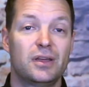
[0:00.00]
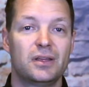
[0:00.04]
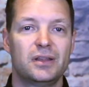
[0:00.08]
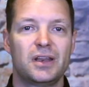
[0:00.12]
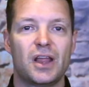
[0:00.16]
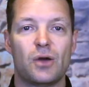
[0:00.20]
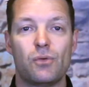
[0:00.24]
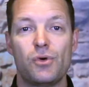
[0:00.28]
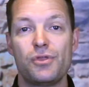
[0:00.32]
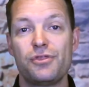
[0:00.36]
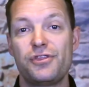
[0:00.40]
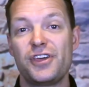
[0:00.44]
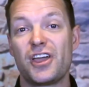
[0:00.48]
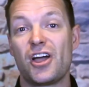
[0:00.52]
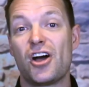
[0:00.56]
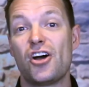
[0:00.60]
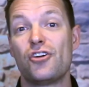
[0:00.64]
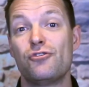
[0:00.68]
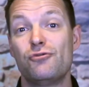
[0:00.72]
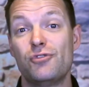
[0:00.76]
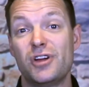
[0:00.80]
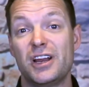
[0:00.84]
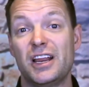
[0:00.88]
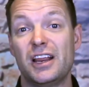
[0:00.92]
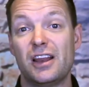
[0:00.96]
Now, one thing I
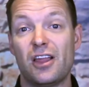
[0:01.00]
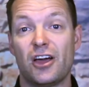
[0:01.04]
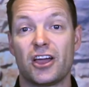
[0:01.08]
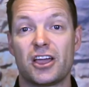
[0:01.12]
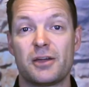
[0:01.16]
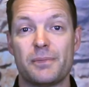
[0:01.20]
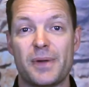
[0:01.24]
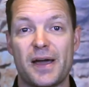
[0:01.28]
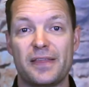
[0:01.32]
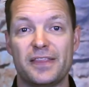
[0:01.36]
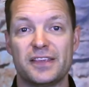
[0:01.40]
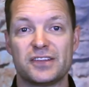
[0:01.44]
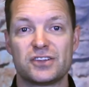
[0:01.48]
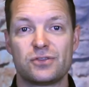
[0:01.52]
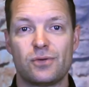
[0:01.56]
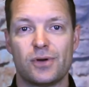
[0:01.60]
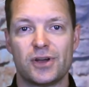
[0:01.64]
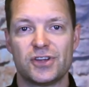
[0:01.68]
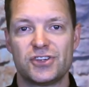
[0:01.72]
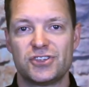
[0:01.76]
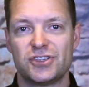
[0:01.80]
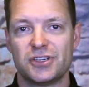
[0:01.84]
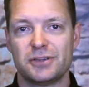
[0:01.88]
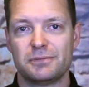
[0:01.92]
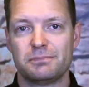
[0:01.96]
really like about this
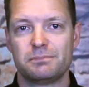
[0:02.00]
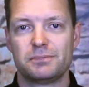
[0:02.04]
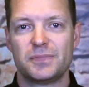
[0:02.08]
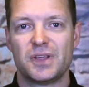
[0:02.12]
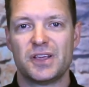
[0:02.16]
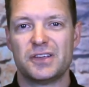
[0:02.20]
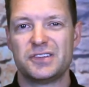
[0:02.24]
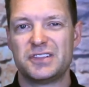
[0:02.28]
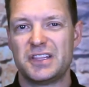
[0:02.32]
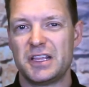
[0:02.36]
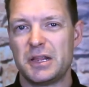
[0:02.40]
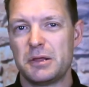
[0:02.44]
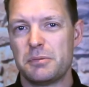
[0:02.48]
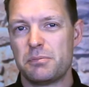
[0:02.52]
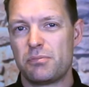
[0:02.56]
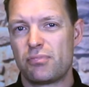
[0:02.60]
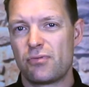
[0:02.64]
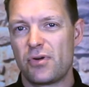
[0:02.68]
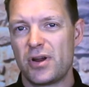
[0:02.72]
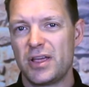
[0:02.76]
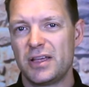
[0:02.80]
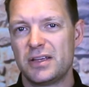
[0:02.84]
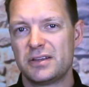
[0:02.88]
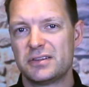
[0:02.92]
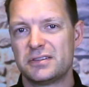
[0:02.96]
question is that it
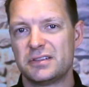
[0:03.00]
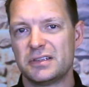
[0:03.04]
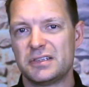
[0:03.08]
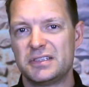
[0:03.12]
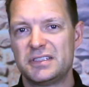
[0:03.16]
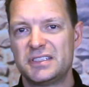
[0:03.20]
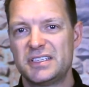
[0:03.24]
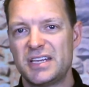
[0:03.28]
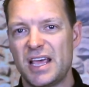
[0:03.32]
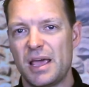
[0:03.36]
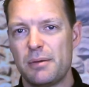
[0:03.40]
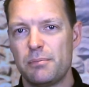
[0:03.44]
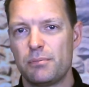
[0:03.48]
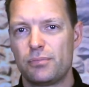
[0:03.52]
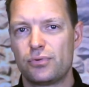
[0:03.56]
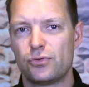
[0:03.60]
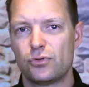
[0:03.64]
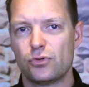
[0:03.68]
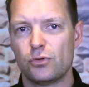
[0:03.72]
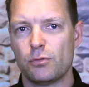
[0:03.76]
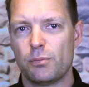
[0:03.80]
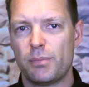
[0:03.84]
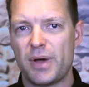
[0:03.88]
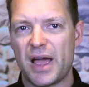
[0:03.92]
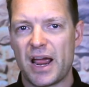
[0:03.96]
breaks the
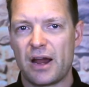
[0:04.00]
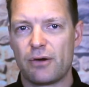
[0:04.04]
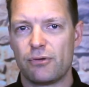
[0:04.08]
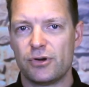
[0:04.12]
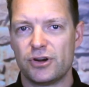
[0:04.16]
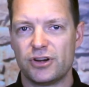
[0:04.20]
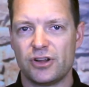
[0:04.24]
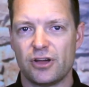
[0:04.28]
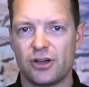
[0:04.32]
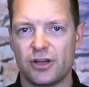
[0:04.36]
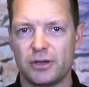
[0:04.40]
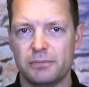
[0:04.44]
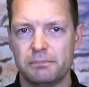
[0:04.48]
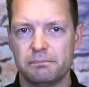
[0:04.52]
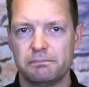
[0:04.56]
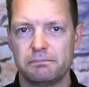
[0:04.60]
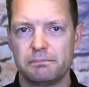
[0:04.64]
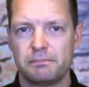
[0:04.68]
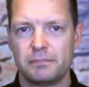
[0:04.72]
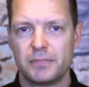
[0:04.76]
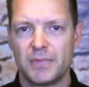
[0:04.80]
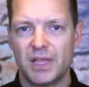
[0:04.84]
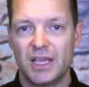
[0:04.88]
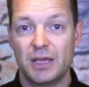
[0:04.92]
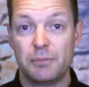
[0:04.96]
temporal paradigm.
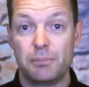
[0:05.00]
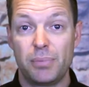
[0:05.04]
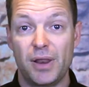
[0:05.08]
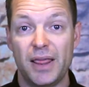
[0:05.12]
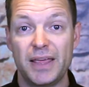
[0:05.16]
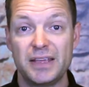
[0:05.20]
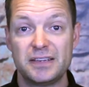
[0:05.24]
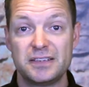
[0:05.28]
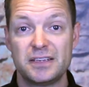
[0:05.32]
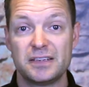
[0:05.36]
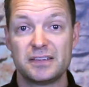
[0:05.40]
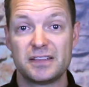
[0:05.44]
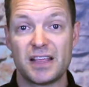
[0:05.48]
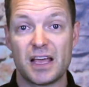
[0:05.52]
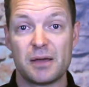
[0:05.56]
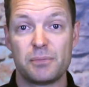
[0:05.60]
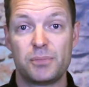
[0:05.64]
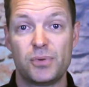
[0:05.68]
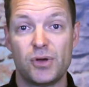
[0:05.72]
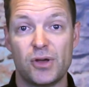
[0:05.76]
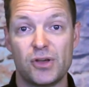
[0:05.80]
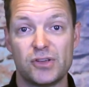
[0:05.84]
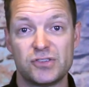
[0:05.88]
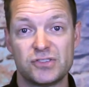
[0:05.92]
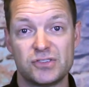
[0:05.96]
It places that
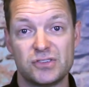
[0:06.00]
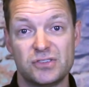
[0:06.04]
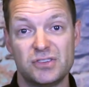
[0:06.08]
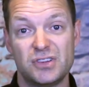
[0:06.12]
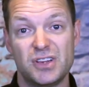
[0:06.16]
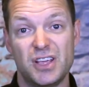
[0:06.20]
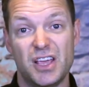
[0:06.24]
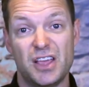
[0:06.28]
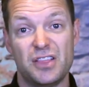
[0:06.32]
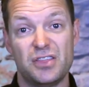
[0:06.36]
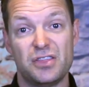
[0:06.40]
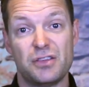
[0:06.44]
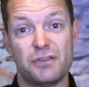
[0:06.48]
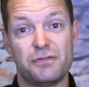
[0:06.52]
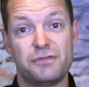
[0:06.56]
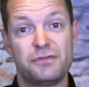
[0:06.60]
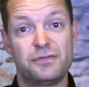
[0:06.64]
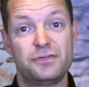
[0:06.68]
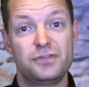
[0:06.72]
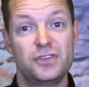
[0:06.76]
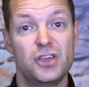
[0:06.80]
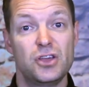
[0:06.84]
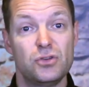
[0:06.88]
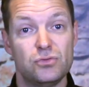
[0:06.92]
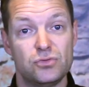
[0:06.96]
person in the
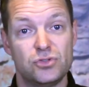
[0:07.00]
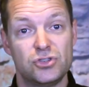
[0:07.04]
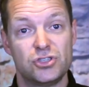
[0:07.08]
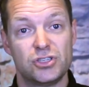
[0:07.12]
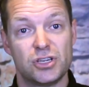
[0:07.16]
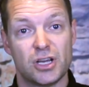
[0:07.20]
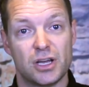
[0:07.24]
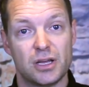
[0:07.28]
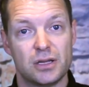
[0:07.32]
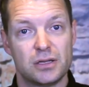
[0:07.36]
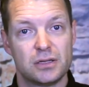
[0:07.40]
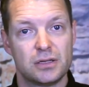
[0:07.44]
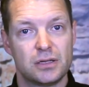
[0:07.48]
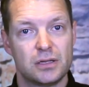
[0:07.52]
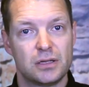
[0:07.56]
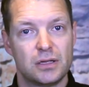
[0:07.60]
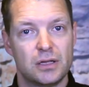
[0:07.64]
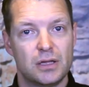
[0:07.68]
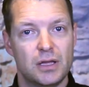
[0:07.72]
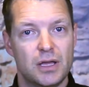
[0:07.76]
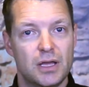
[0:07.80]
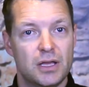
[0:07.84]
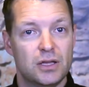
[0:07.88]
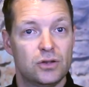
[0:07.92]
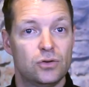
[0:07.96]
future.
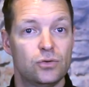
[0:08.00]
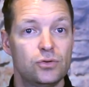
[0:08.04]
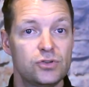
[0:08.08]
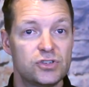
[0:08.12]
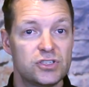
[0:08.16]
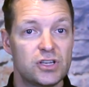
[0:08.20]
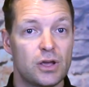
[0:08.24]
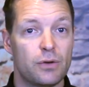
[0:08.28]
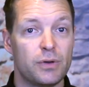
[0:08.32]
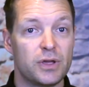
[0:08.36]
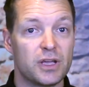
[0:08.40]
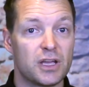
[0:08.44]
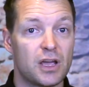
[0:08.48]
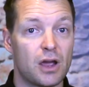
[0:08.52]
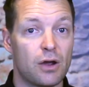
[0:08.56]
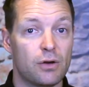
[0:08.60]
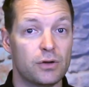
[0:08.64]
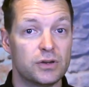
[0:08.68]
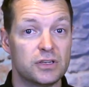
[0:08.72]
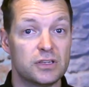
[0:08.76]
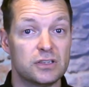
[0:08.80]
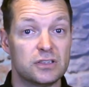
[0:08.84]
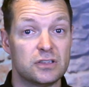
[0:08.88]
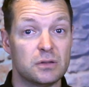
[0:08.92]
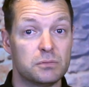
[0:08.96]
It also
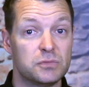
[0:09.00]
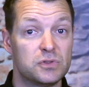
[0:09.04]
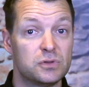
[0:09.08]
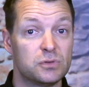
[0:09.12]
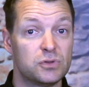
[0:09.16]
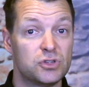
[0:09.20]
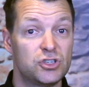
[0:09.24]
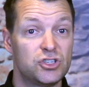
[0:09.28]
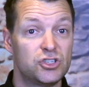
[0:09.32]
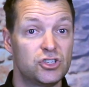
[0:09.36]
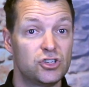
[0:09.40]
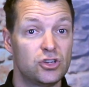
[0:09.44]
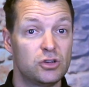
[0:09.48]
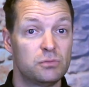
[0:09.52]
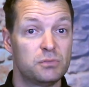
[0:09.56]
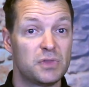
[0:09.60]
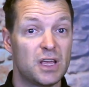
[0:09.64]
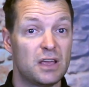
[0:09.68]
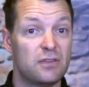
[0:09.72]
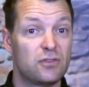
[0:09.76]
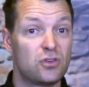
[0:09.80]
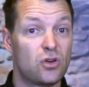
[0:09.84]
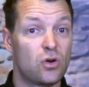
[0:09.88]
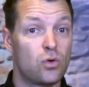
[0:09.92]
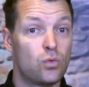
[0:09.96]
encourages them to assume
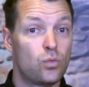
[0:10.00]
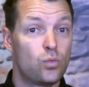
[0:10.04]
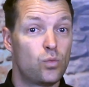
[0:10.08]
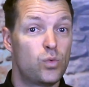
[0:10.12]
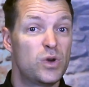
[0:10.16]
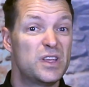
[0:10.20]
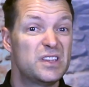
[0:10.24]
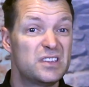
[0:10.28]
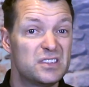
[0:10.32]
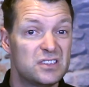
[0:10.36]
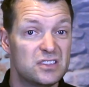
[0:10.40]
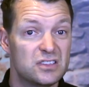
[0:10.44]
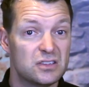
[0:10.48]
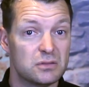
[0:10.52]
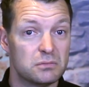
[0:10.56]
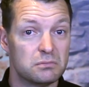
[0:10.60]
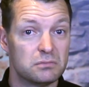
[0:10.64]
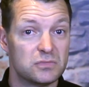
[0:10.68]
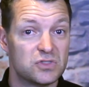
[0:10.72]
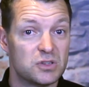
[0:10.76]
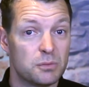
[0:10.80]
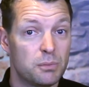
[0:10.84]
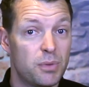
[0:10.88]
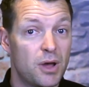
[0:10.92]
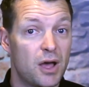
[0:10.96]
they've got wisdom
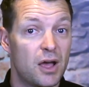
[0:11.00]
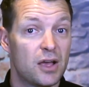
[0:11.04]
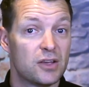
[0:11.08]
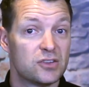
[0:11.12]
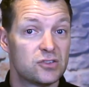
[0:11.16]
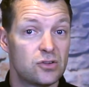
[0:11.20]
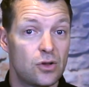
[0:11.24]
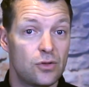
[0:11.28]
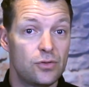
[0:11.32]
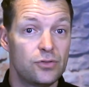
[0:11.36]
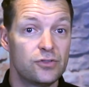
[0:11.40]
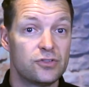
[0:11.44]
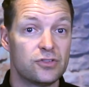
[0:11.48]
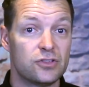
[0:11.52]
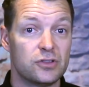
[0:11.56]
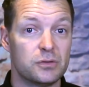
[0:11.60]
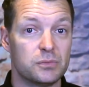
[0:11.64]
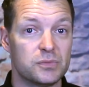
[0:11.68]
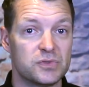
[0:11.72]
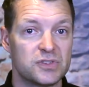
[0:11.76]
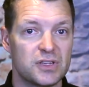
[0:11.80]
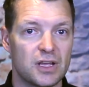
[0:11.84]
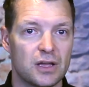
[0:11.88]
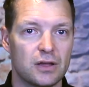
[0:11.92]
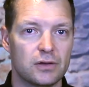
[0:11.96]
to pass on to
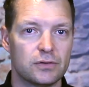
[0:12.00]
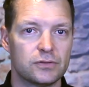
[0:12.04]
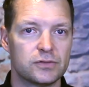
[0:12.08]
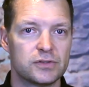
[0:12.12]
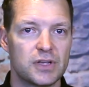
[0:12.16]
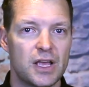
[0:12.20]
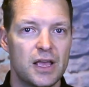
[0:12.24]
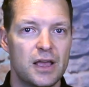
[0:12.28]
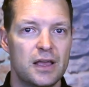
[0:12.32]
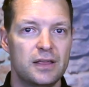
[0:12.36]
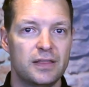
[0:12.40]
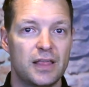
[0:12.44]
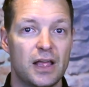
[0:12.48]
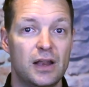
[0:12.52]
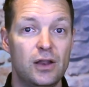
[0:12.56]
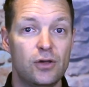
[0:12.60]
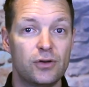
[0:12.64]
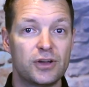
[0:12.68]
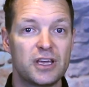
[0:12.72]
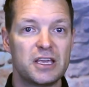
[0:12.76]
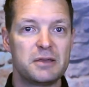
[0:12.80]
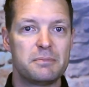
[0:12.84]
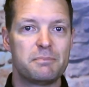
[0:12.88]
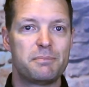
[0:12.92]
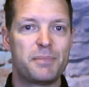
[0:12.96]
themselves. They're
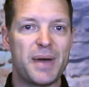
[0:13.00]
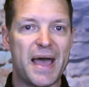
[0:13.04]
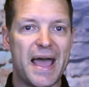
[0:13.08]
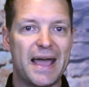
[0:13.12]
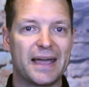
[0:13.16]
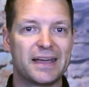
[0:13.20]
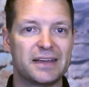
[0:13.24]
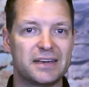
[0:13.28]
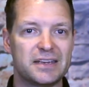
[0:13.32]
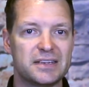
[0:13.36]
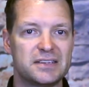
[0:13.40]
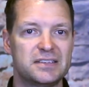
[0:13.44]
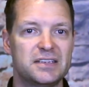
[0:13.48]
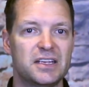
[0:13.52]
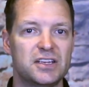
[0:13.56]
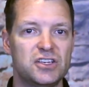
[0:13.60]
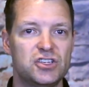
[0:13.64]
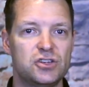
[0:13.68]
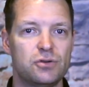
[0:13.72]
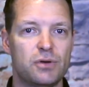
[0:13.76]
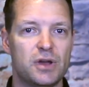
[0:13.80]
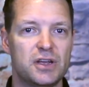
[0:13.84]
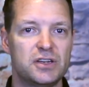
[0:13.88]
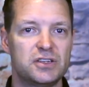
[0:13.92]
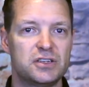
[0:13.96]
looking back at a
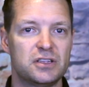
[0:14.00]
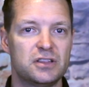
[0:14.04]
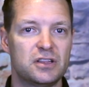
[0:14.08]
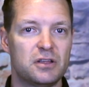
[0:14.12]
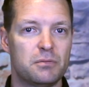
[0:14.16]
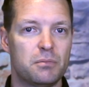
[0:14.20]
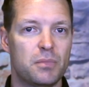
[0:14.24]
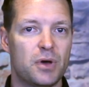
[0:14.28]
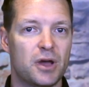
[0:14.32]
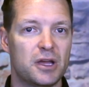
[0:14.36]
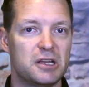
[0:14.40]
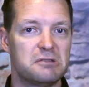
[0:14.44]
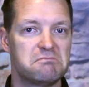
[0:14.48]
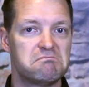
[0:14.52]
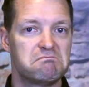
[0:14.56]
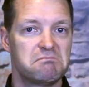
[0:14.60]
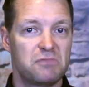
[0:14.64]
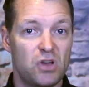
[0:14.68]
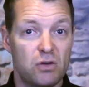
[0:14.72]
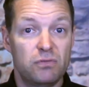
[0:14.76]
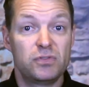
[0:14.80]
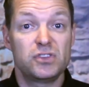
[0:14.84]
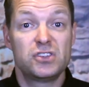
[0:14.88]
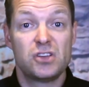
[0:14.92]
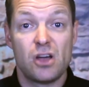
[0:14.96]
situation that might,
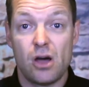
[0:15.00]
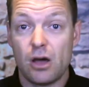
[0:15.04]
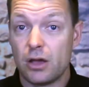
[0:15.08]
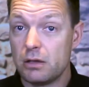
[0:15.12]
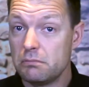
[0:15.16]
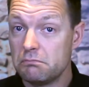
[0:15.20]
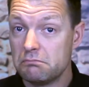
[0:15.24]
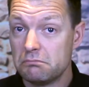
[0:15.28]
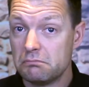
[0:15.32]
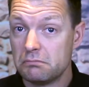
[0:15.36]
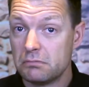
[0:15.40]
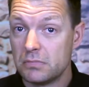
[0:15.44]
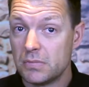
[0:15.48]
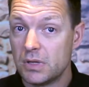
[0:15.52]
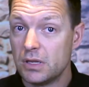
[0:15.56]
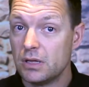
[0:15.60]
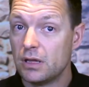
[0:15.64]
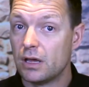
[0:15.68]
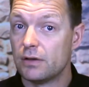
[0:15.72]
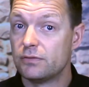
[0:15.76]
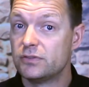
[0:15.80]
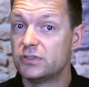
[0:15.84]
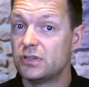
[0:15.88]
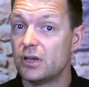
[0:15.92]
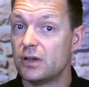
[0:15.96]
over time,
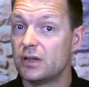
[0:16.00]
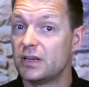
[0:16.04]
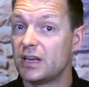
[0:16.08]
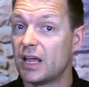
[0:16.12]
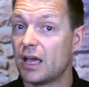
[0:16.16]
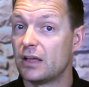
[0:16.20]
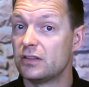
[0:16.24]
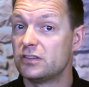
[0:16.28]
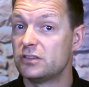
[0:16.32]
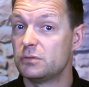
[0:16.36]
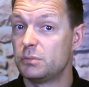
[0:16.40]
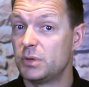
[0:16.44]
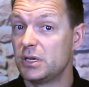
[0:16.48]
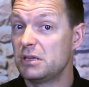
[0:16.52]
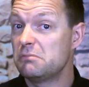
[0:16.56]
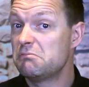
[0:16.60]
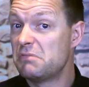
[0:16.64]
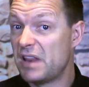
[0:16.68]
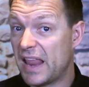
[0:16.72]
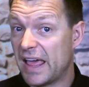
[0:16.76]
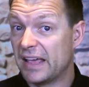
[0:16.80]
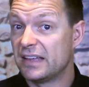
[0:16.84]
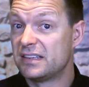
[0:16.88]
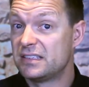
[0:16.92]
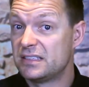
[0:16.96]
have turned out to be
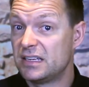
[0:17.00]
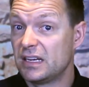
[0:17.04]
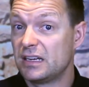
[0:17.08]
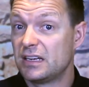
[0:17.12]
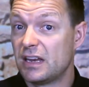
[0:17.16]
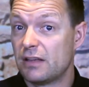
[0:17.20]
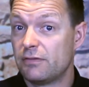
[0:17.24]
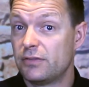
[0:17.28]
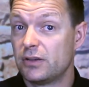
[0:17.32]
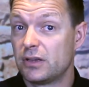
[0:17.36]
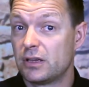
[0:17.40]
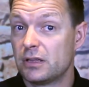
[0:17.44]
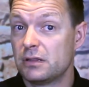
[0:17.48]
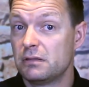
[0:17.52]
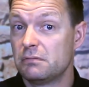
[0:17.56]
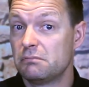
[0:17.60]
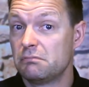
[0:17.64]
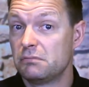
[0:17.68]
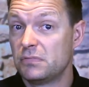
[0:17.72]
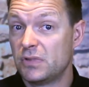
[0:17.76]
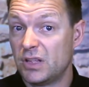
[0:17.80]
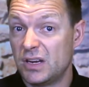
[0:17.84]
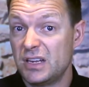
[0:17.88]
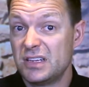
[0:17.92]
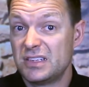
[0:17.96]
less significant
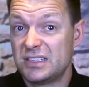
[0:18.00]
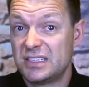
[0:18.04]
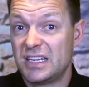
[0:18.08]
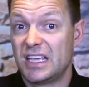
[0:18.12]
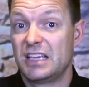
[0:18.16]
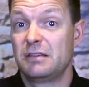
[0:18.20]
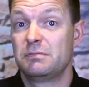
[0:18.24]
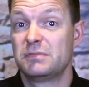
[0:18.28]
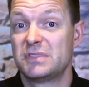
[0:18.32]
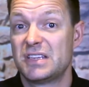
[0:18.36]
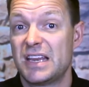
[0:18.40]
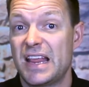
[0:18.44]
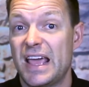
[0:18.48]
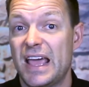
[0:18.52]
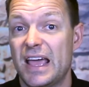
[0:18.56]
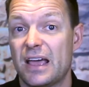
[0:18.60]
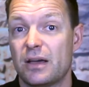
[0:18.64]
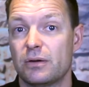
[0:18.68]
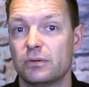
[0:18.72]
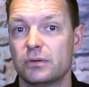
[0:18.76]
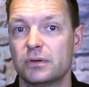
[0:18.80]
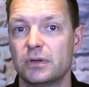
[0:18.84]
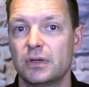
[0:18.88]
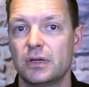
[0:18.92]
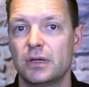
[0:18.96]
than it seems now.